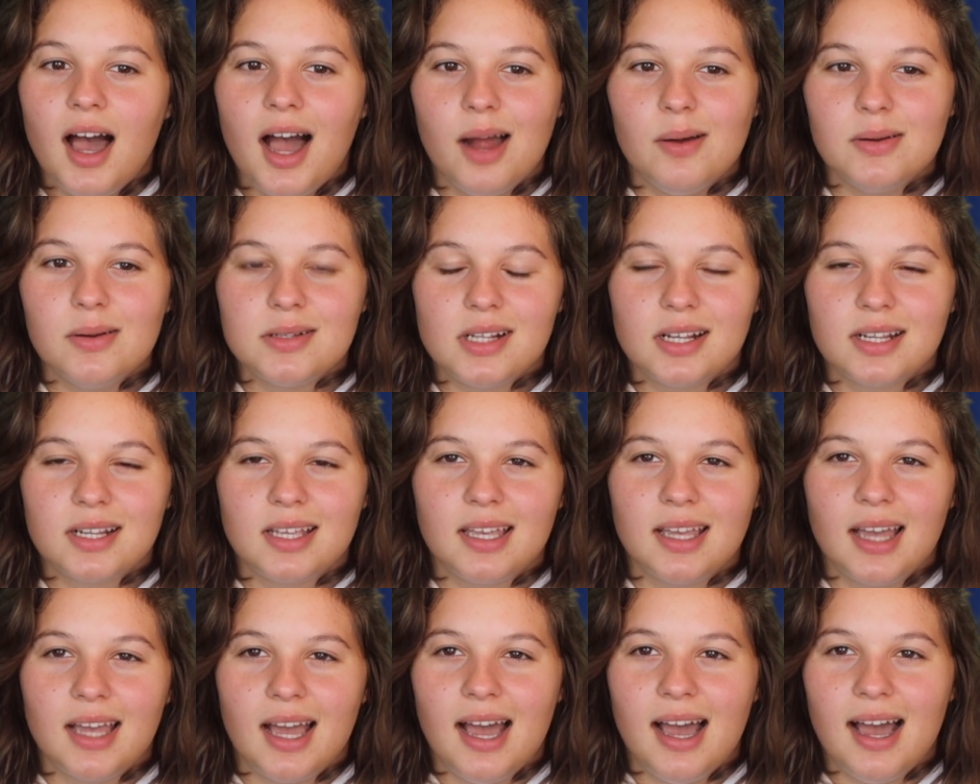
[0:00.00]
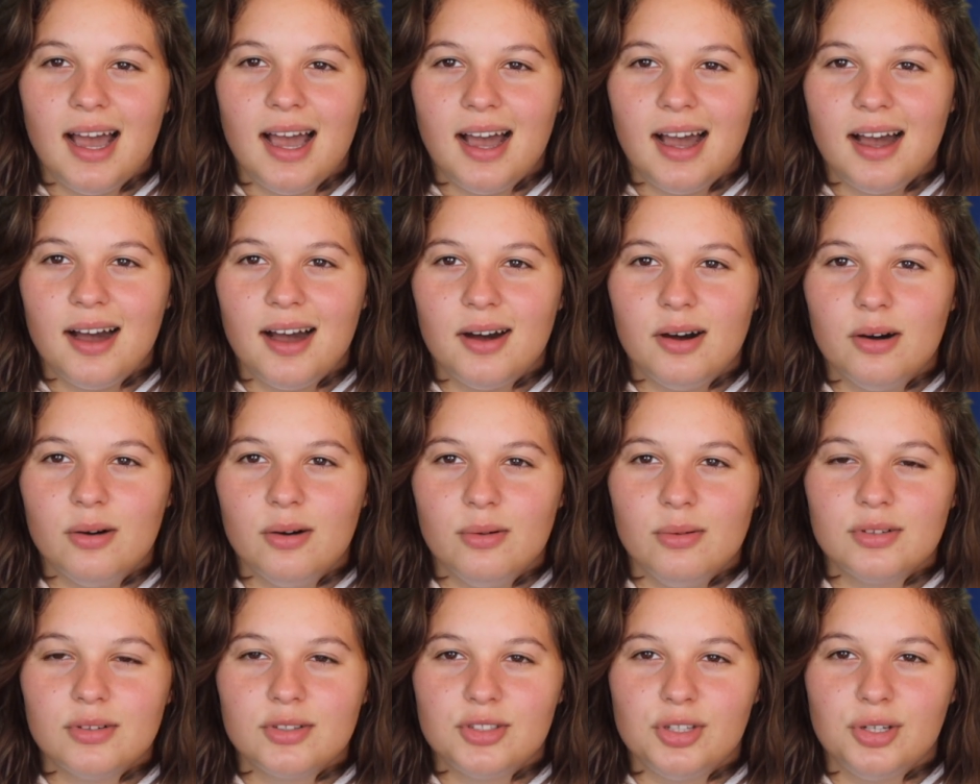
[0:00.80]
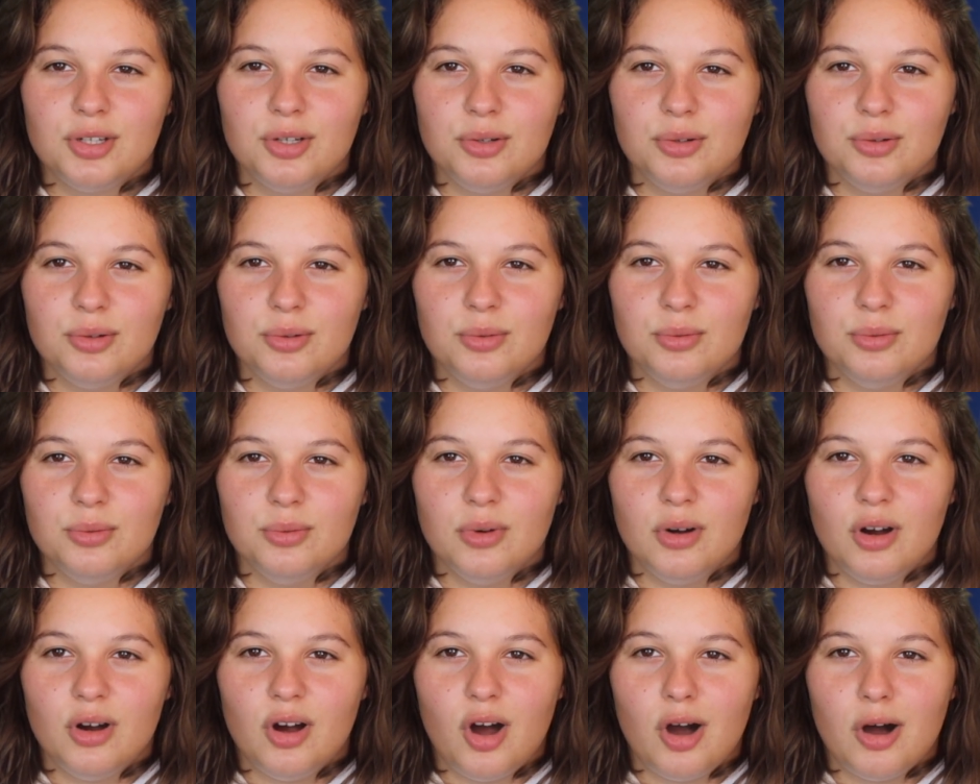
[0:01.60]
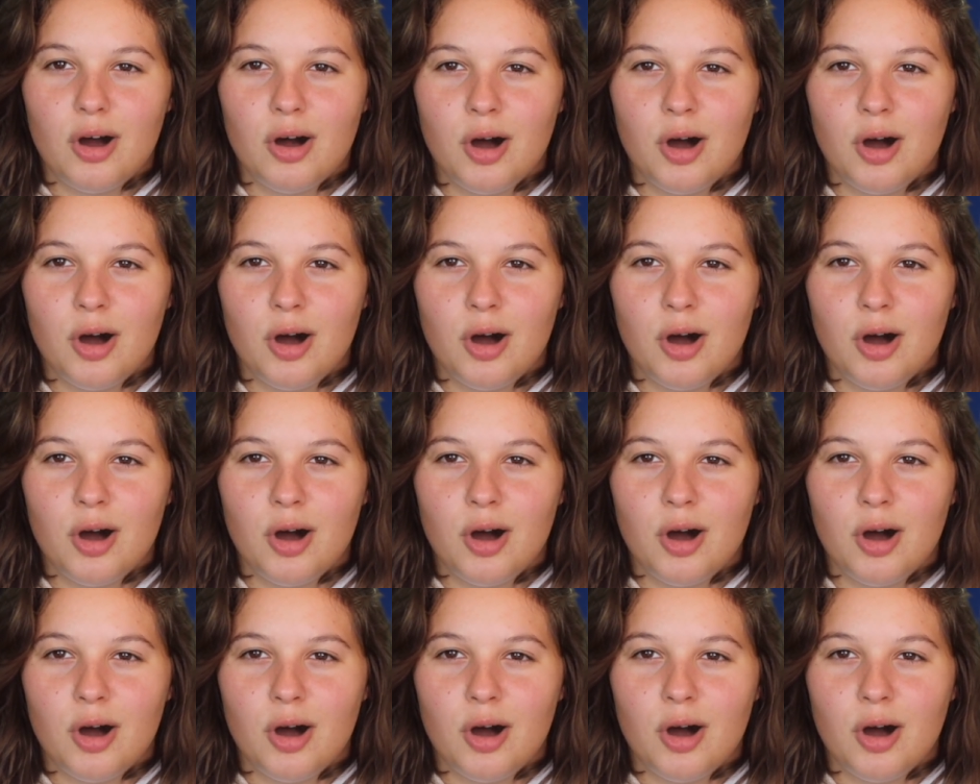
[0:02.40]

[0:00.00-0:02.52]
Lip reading: I was looking at how to